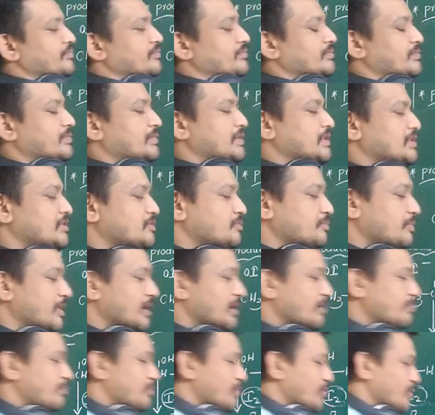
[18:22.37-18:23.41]
This
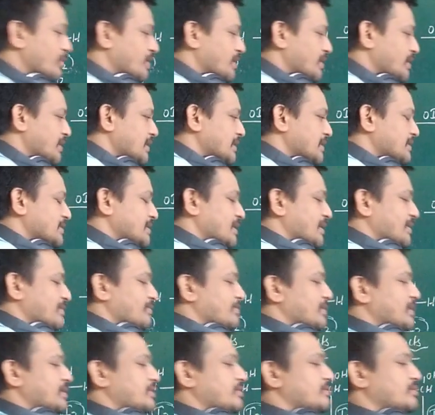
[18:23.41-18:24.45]
byproduct is
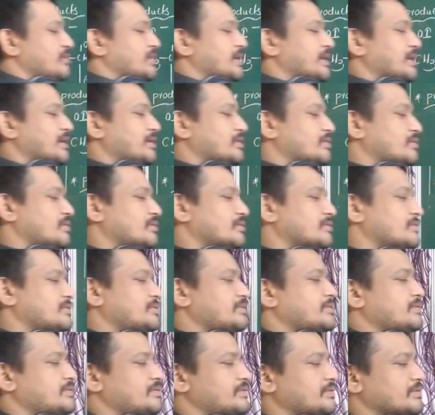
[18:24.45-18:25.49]
convert to
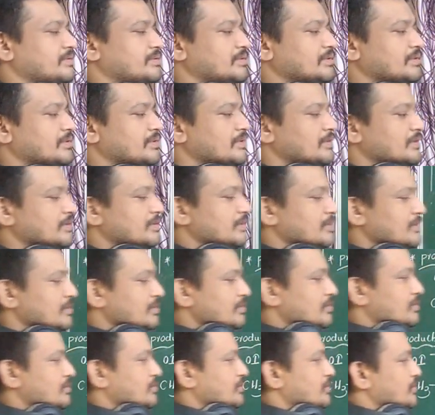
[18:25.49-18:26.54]
ketones.
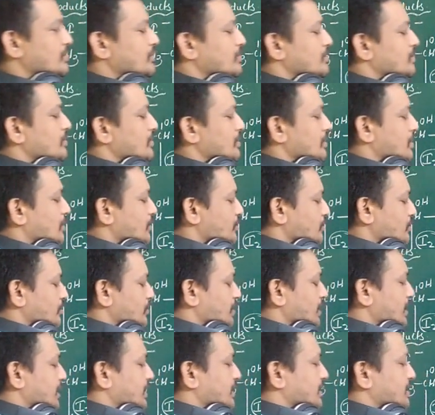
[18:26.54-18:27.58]
So how to
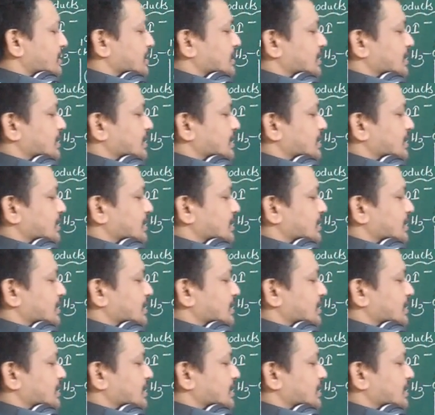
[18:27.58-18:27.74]
write the